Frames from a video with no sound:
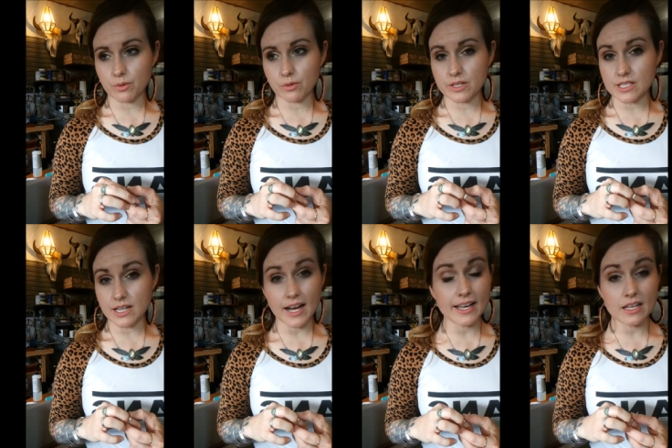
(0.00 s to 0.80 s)
were ones that
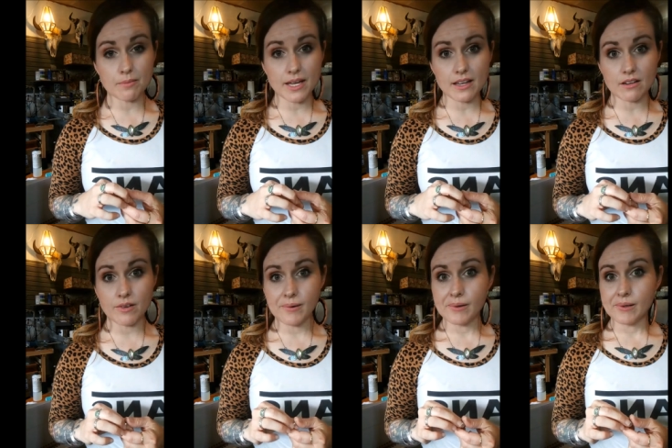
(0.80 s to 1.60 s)
I had made
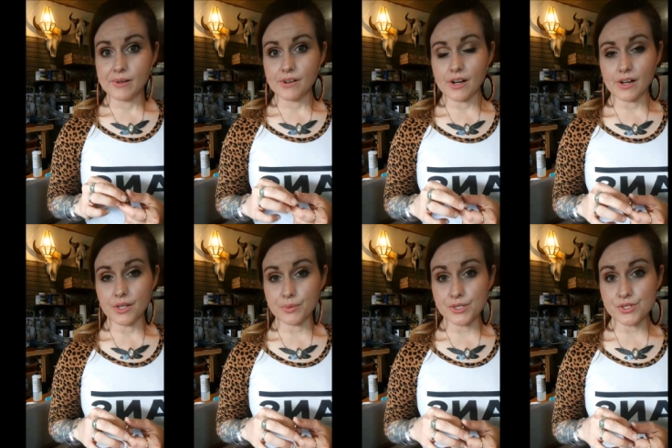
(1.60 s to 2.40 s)
uh,
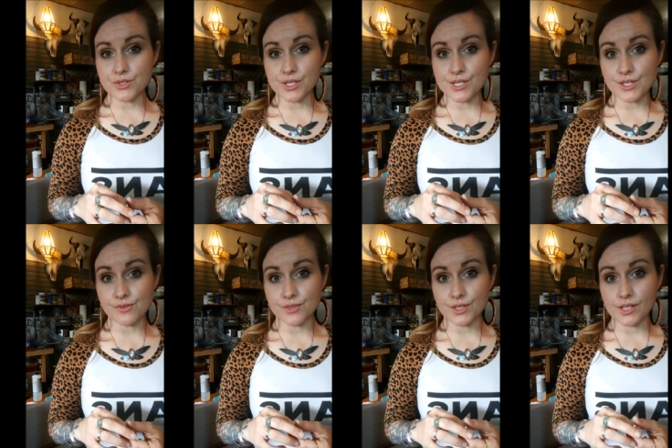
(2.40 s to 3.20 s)
that were sterling
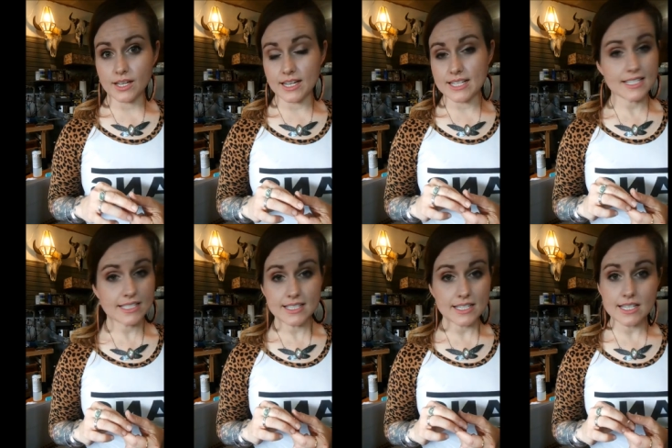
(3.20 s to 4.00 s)
silver and I
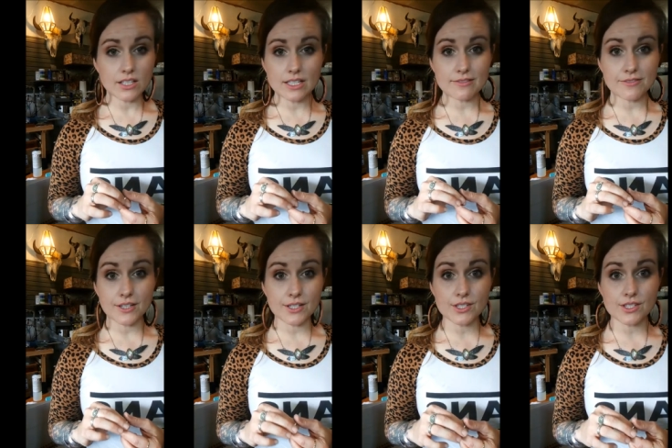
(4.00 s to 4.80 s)
didn't anneal it
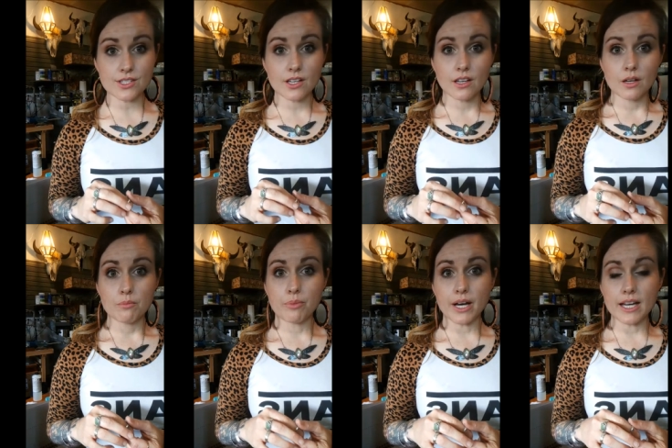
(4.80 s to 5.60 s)
first,
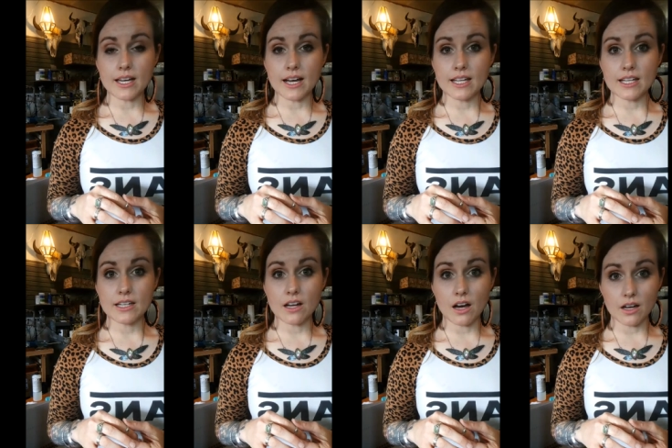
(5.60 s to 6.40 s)
but I
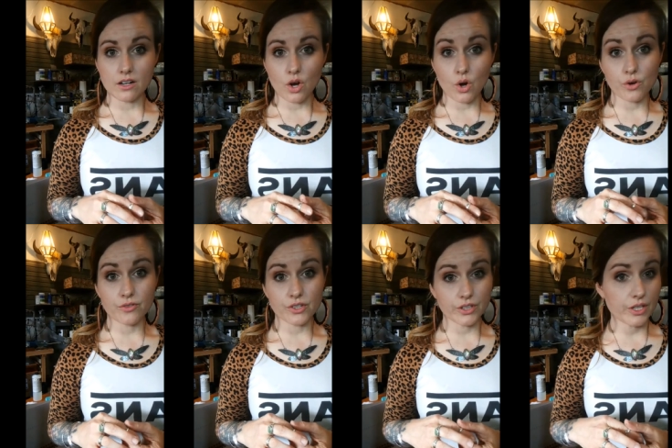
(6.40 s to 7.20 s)
did not
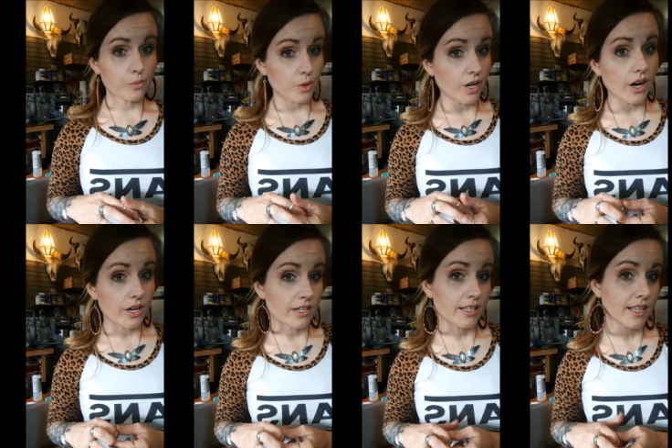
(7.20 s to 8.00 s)
overly work
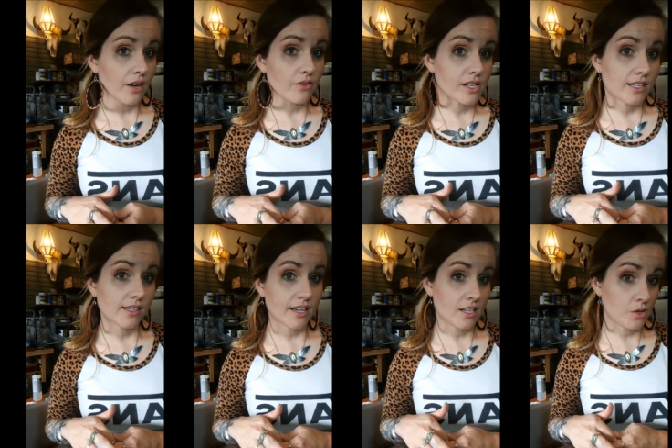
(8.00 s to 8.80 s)
hard in that
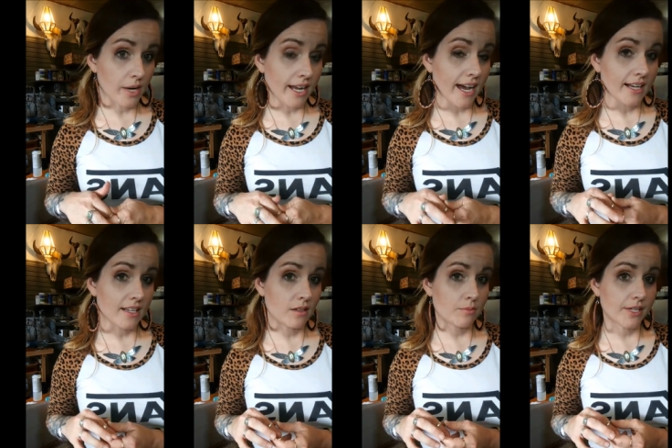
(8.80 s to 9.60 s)
ring. I knew I
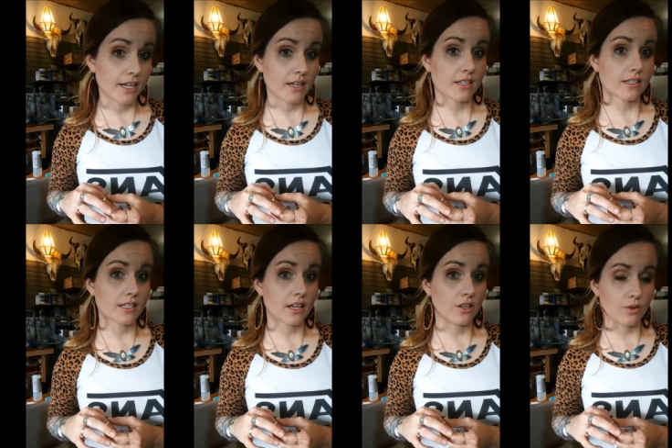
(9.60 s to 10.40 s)
hadn't
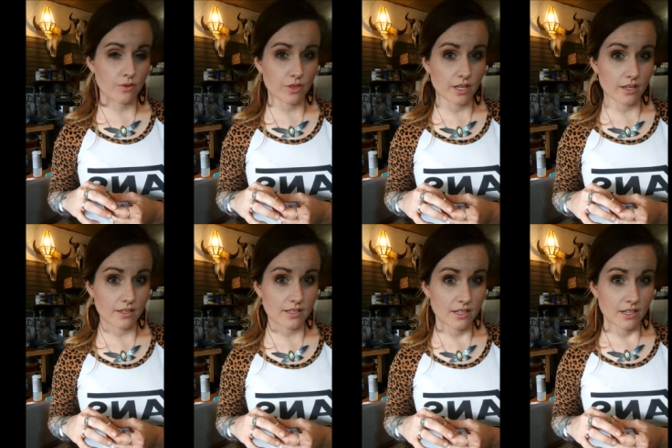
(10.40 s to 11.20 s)
because I knew
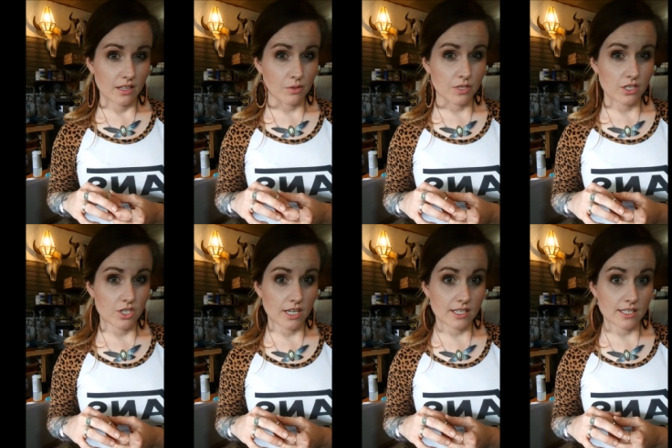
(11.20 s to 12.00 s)
that there was a
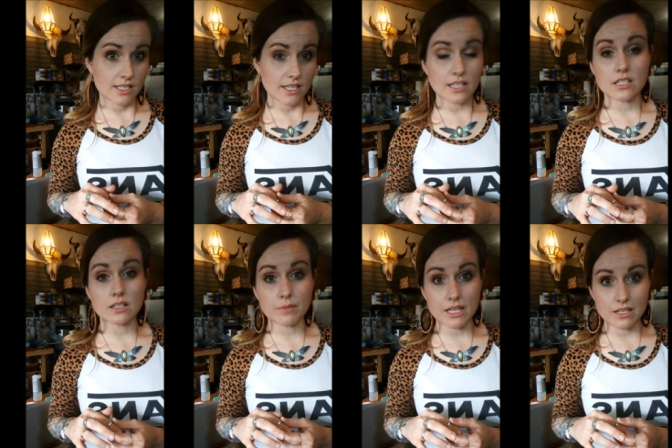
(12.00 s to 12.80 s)
chance the
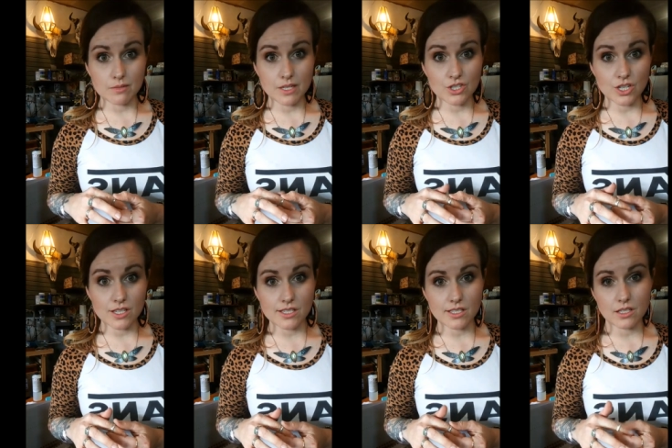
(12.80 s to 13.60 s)
sizing might need to be
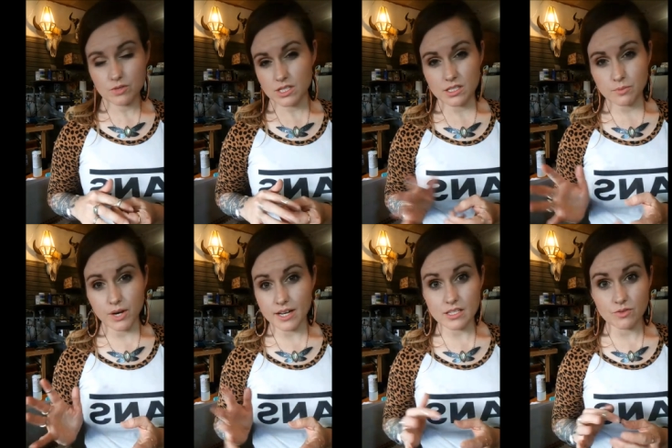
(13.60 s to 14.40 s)
adjusted. It was a
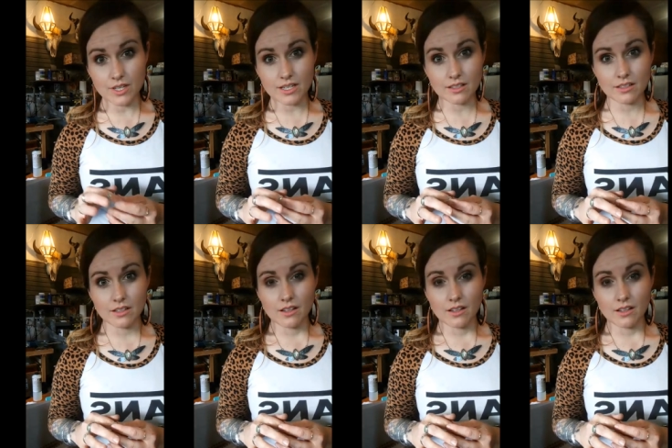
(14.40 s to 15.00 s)
surprise ring